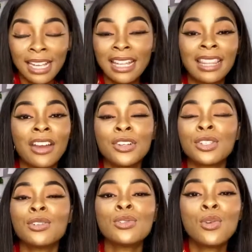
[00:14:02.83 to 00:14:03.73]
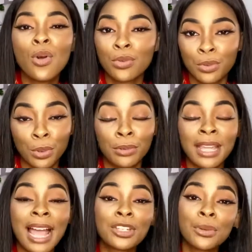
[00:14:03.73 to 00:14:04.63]
there is no rule. They
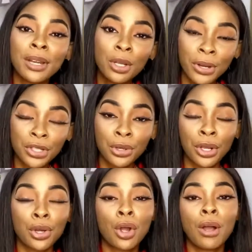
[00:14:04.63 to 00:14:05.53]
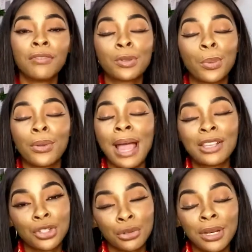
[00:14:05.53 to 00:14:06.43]
ask you any question you're not comfortable
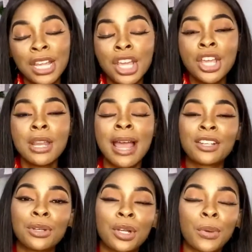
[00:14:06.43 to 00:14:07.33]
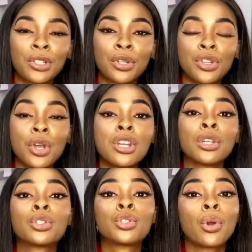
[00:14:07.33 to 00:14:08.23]
answering, they ask you any question you're
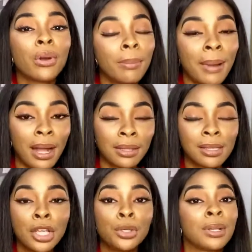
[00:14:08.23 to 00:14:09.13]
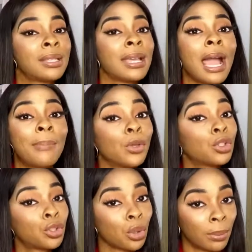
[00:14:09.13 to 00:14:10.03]
not sure about, you can say, I'm not
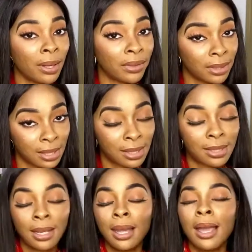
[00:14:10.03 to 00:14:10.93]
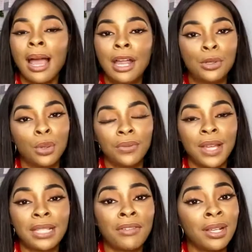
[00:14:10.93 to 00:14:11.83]
sure about this, and all of
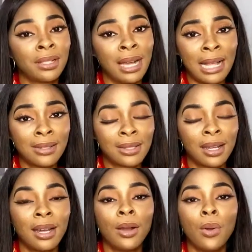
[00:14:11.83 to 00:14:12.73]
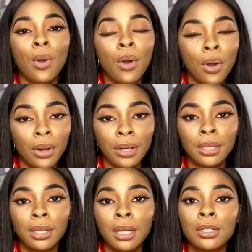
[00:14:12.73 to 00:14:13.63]
that. I'd rather not answer. Or
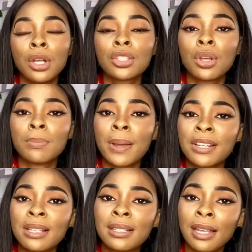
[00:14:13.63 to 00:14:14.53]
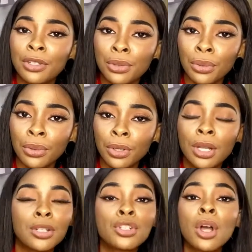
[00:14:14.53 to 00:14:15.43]
not on pageant stage,
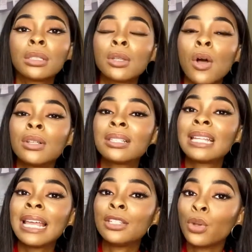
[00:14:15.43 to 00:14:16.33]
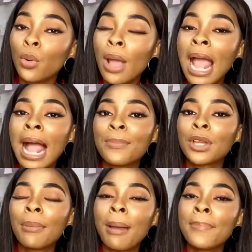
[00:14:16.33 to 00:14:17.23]
not on stage. I'm
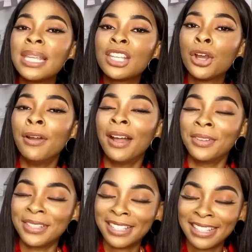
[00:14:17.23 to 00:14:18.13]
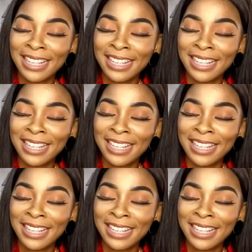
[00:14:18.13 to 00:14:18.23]
talking about media rounds.